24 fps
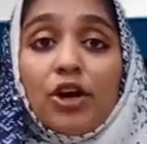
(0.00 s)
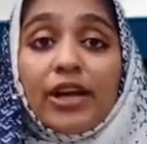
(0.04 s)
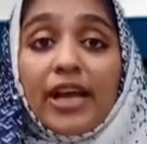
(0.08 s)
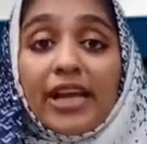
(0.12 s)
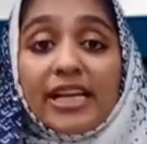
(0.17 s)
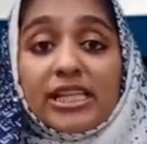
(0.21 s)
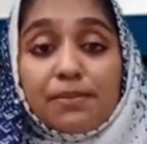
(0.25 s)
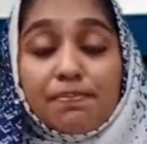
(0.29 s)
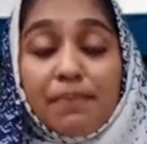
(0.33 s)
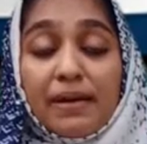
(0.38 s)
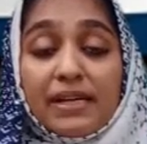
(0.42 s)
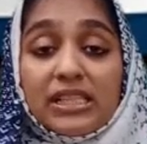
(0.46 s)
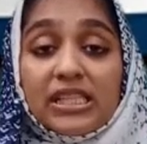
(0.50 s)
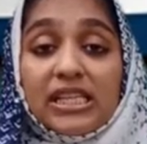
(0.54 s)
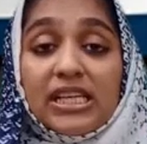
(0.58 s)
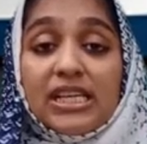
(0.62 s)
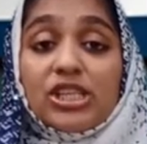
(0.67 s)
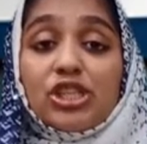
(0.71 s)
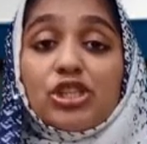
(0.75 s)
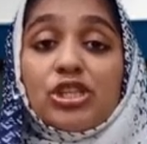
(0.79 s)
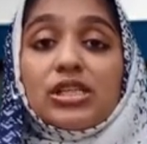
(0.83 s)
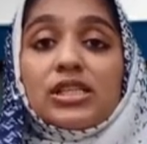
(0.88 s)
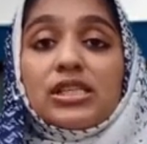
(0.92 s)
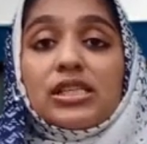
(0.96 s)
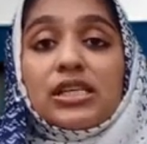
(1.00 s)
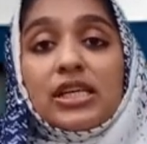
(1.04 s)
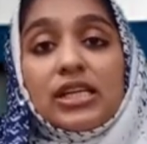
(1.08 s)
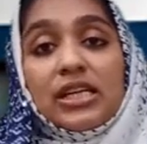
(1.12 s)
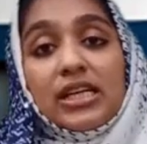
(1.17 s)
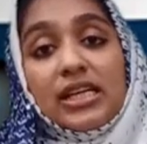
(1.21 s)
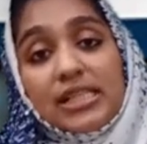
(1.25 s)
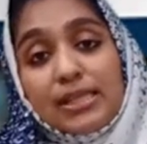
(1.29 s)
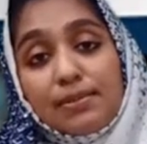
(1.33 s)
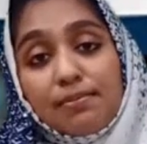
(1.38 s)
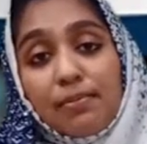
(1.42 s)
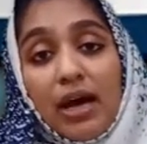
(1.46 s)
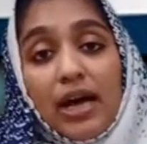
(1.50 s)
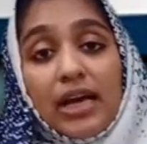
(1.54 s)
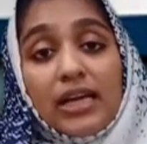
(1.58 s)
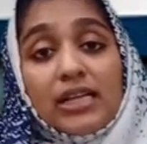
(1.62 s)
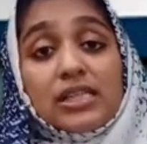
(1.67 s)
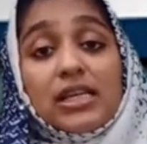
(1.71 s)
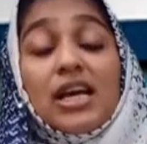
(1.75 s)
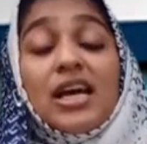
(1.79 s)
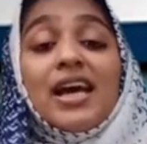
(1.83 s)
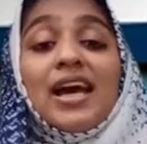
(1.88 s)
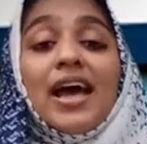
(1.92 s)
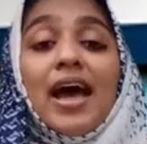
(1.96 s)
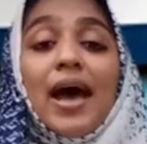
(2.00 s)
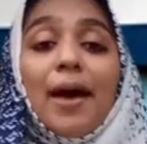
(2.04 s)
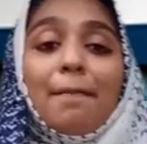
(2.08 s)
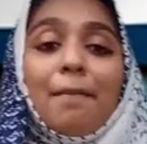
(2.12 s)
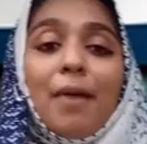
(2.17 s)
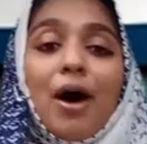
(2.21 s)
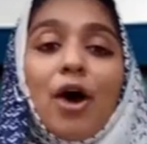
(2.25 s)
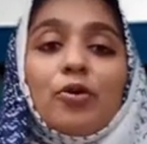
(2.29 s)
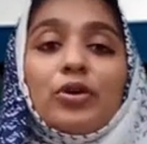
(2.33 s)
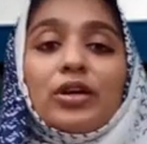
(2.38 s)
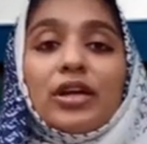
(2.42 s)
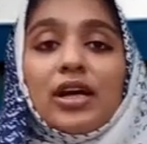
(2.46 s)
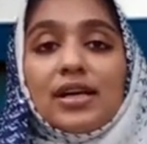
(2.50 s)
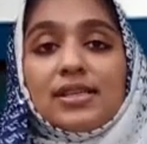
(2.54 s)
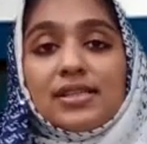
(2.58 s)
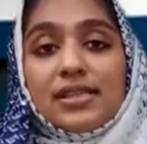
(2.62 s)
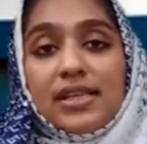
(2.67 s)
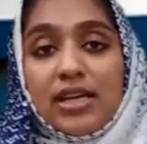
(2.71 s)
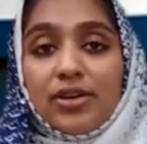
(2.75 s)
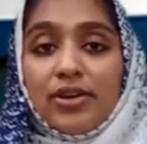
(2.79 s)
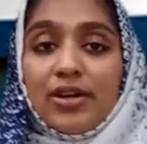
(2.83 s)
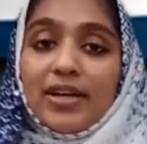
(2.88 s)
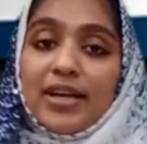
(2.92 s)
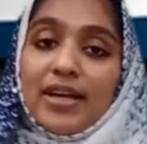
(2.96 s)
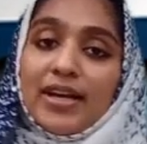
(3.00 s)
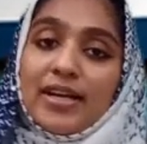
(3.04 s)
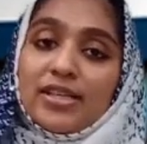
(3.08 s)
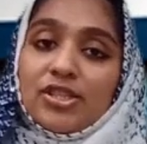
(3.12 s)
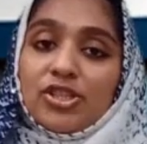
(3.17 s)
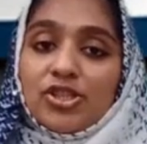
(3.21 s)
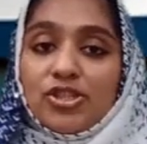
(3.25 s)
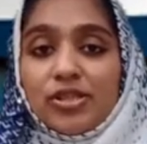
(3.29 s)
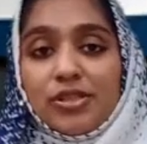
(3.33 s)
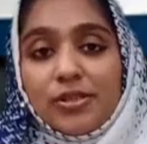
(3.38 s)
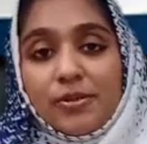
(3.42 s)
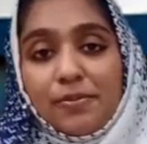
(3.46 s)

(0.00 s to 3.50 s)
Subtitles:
or expectations in his mind about a secret agent,